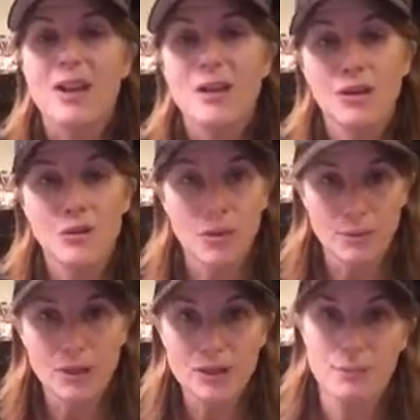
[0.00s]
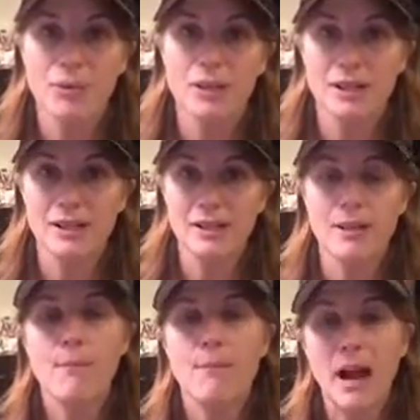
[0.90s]
your normal support
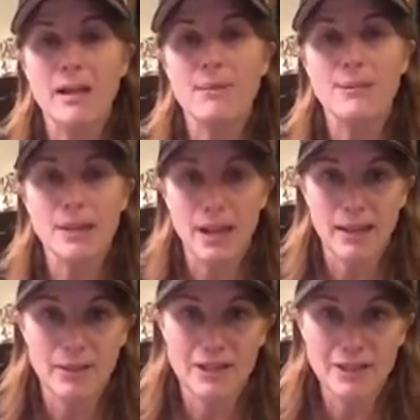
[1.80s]
system might be behaving